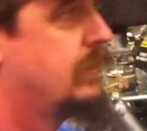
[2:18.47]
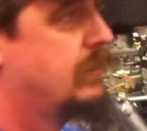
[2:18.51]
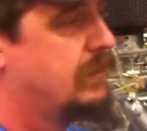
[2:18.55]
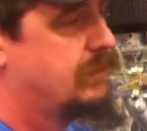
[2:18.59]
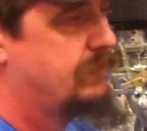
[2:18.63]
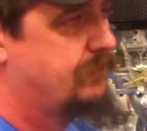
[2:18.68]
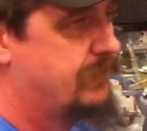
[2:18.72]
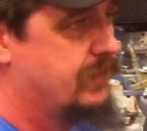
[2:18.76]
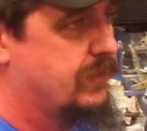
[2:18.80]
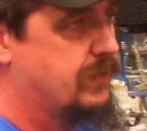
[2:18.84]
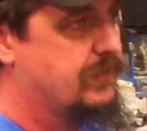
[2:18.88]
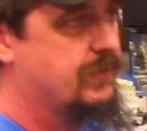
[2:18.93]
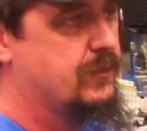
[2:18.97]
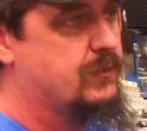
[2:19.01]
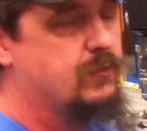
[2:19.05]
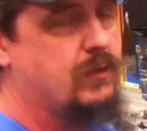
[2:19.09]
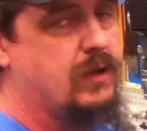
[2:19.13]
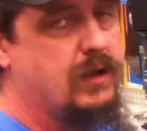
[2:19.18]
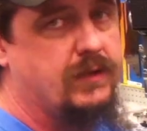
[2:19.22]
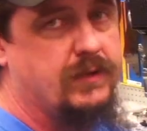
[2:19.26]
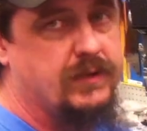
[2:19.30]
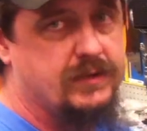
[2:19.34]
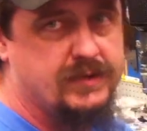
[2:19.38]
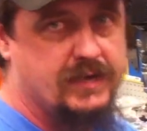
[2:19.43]
vary the dwell
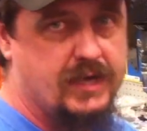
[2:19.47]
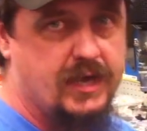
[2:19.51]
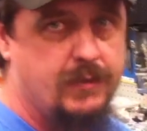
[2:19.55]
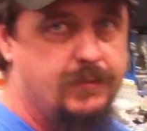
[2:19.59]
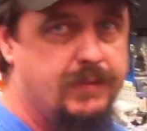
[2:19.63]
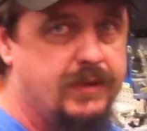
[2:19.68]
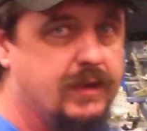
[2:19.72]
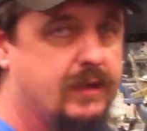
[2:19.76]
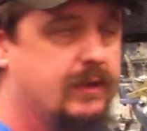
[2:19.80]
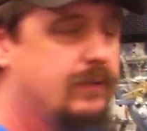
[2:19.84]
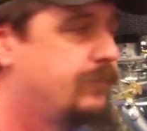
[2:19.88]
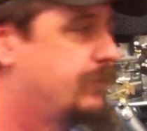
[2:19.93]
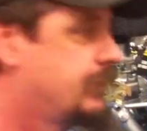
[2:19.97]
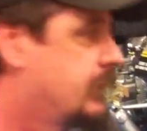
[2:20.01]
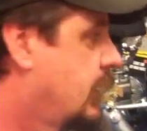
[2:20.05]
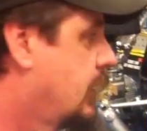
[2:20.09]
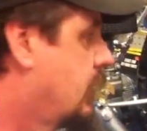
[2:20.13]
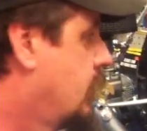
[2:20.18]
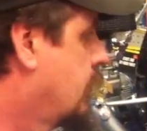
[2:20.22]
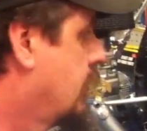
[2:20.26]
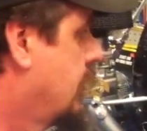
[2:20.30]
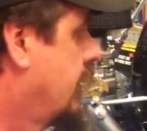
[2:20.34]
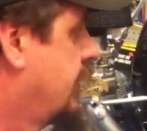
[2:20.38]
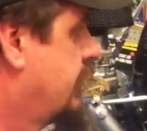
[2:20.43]
and the timing
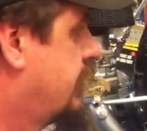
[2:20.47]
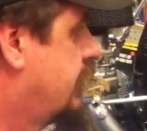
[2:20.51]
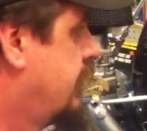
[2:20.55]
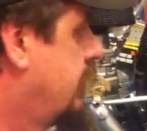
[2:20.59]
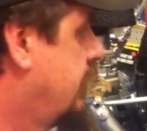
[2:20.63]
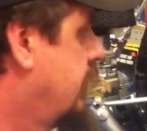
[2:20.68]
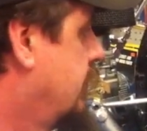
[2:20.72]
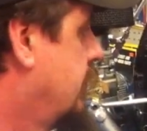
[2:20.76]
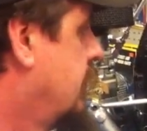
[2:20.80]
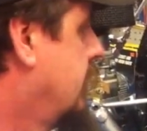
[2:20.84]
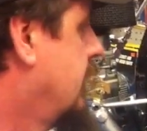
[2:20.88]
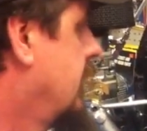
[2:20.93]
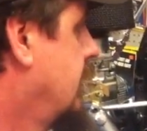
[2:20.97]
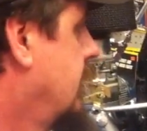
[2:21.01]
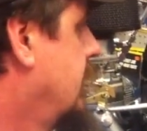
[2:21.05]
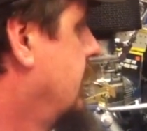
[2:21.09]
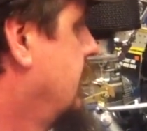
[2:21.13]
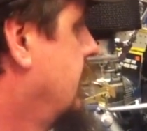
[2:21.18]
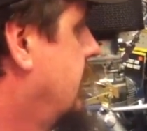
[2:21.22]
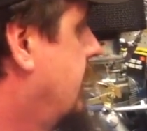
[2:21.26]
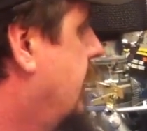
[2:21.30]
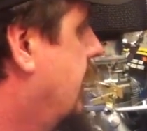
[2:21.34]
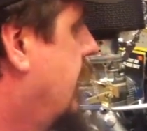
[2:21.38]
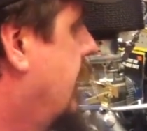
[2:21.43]
according to
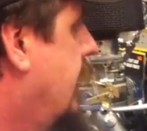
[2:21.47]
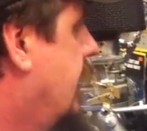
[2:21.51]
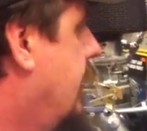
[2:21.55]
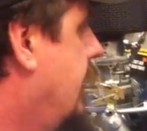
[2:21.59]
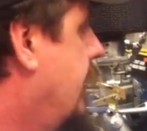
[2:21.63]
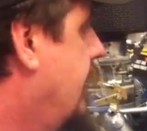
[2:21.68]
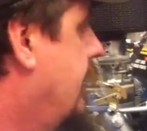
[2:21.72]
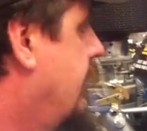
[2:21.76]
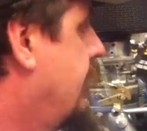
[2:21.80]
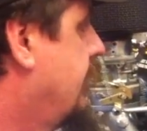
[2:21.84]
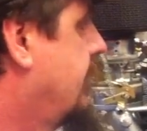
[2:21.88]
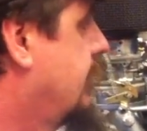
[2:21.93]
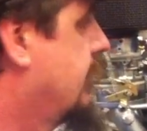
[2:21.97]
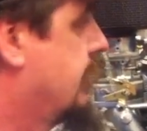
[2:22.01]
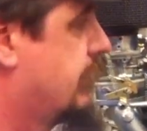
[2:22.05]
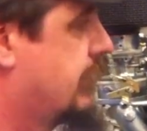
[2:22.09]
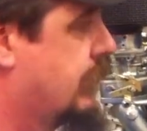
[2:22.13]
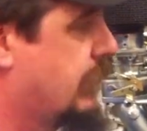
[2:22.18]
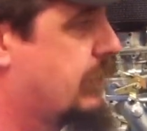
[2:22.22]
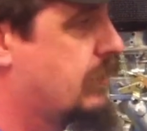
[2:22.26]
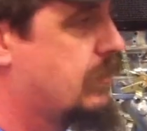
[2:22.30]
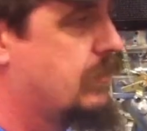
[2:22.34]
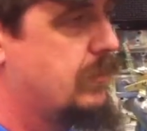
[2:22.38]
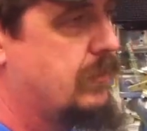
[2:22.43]
uh, your, the
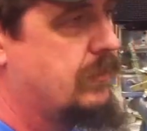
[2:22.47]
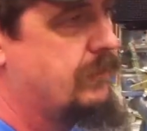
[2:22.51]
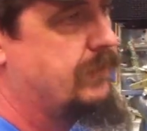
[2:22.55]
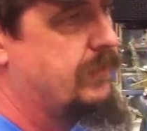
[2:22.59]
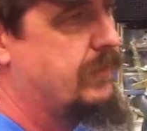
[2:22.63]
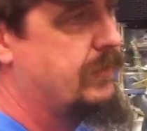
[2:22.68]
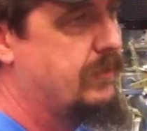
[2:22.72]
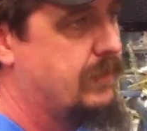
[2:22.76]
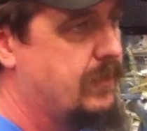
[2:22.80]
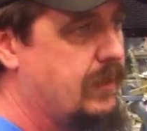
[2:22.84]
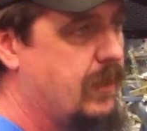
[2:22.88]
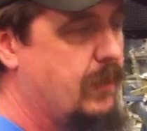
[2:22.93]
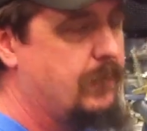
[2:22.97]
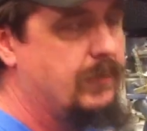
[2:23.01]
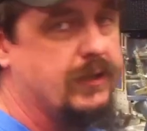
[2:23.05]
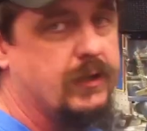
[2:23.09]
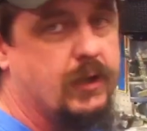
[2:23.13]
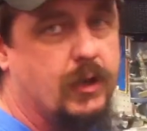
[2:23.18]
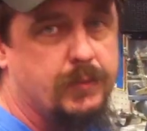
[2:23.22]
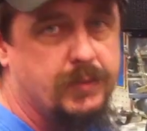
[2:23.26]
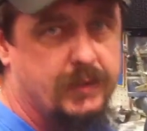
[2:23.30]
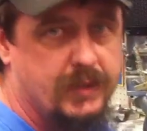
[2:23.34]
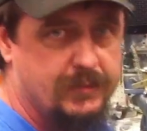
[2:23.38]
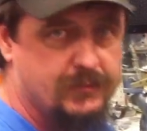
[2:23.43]
curve and how many
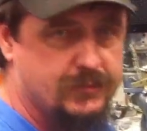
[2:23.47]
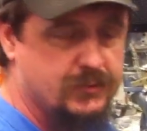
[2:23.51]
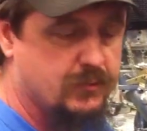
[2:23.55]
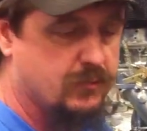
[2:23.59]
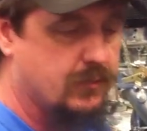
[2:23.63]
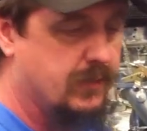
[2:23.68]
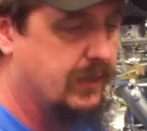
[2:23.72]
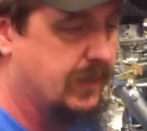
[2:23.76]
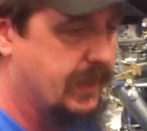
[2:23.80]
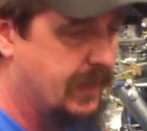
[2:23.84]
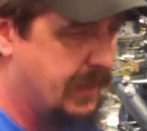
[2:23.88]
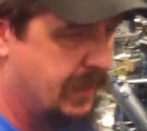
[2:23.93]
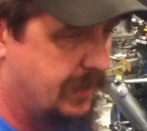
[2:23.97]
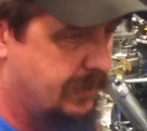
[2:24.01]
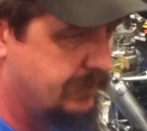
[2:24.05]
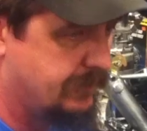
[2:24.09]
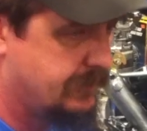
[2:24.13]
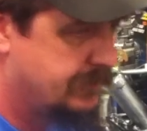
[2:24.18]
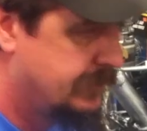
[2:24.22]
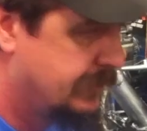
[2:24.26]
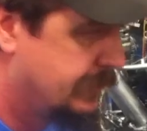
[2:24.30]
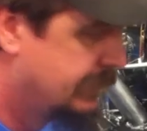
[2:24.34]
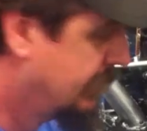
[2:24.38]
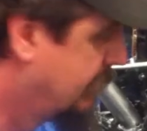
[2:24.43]
RPMs you're running at.
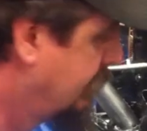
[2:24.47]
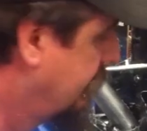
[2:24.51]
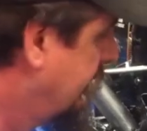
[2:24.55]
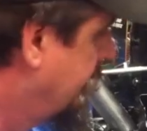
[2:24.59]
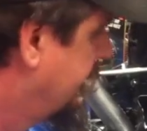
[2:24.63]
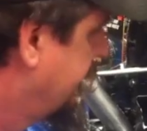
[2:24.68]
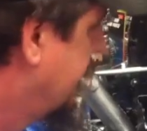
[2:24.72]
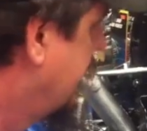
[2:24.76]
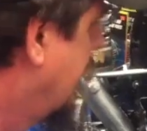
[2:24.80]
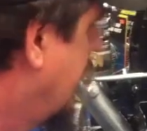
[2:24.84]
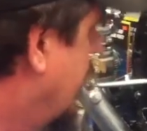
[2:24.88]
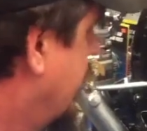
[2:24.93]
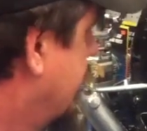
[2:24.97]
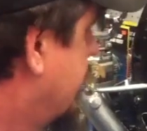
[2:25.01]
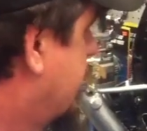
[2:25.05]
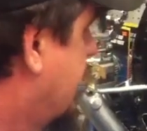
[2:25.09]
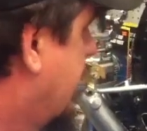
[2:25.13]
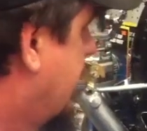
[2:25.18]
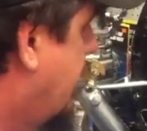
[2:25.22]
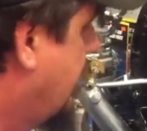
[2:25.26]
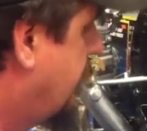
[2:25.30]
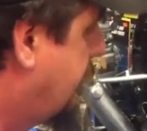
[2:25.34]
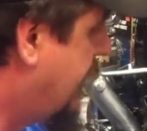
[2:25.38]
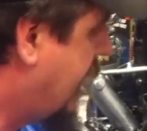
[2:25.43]
Uh, it's
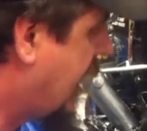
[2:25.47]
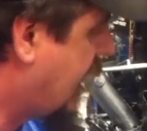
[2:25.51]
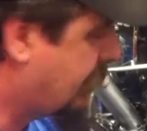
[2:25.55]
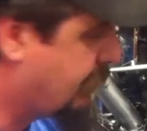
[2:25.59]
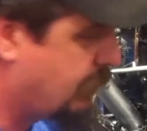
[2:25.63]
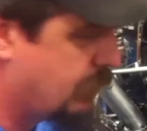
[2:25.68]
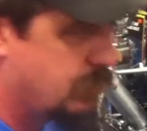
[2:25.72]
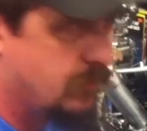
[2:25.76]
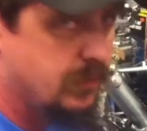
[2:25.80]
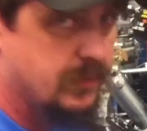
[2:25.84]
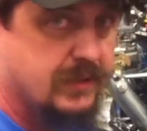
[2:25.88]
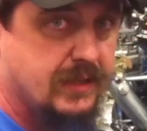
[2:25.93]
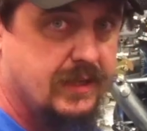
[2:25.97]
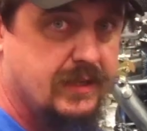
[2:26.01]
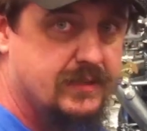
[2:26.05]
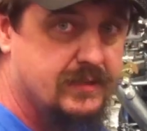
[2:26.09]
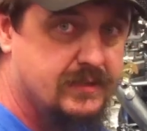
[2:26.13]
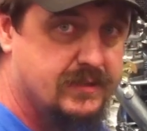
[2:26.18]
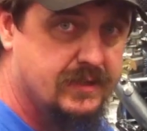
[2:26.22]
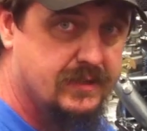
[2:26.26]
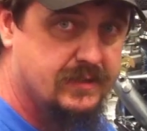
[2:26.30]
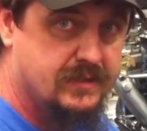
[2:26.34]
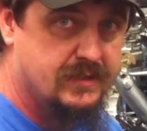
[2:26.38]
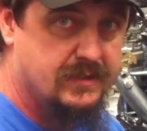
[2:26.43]
compatible with a
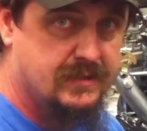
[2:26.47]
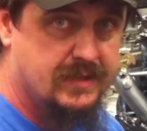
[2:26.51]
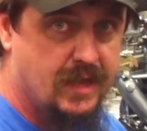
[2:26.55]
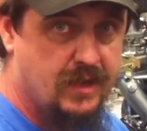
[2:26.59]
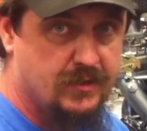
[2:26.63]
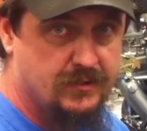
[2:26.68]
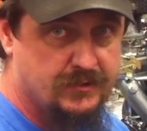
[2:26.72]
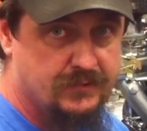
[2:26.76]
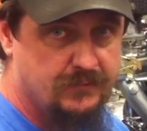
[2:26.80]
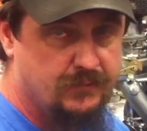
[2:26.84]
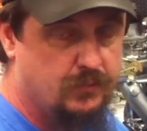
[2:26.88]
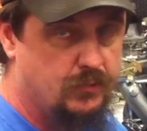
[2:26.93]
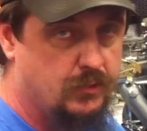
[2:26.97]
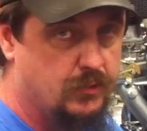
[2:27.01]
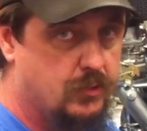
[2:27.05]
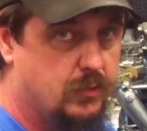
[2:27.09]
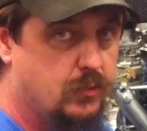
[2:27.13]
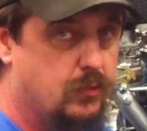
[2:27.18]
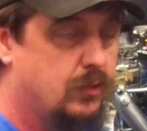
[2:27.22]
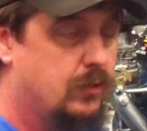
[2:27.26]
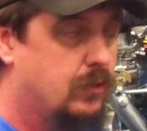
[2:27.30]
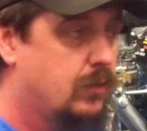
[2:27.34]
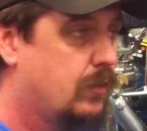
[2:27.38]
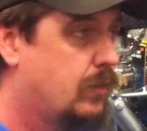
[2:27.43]
60,000 volt
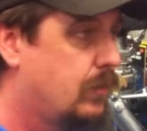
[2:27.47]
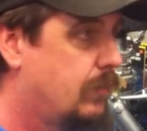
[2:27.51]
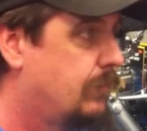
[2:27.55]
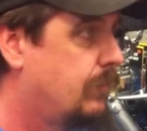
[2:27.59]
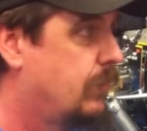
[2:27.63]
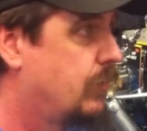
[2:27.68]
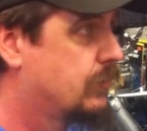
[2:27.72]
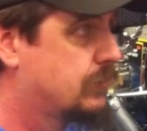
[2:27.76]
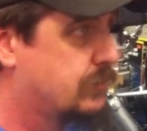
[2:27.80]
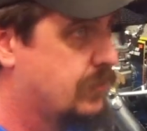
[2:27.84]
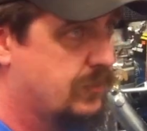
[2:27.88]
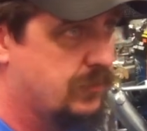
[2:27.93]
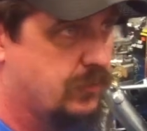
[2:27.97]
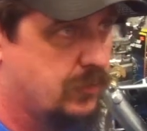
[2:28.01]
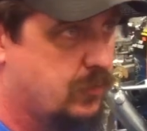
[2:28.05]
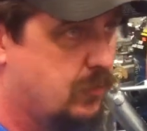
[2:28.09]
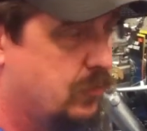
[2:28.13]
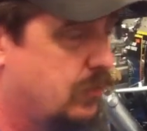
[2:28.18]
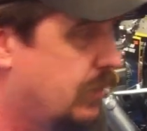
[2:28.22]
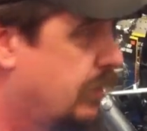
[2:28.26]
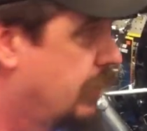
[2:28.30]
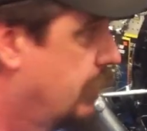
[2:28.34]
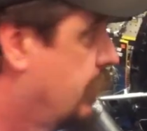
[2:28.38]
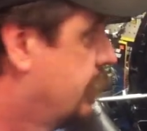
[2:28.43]
coil, most other
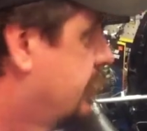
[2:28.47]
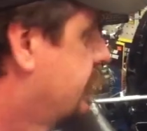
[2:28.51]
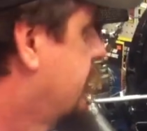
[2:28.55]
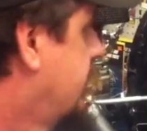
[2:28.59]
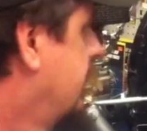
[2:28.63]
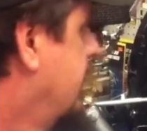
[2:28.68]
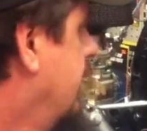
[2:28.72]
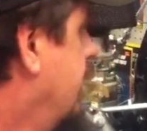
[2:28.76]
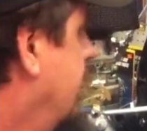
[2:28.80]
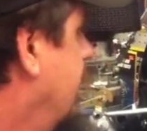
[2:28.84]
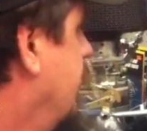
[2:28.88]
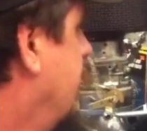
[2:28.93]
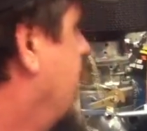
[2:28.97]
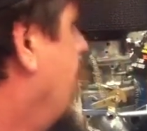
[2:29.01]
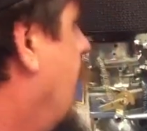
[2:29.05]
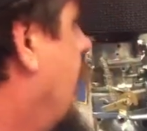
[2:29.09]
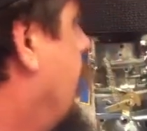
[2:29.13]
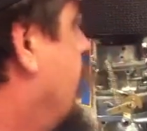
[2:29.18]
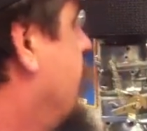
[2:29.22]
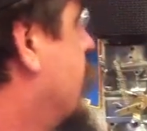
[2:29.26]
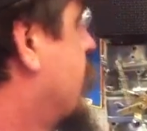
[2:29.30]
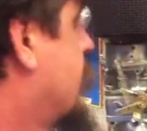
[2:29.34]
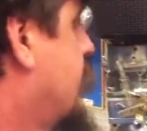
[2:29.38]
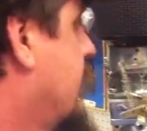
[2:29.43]
coils. Uh, this
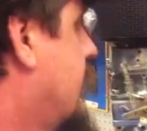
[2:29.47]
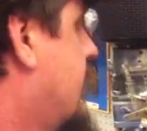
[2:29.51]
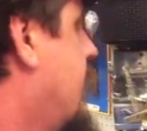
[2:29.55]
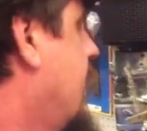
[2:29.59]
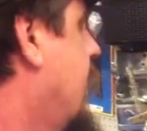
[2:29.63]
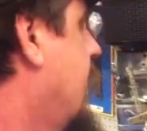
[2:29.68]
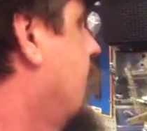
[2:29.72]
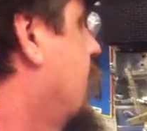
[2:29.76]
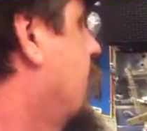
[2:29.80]
particular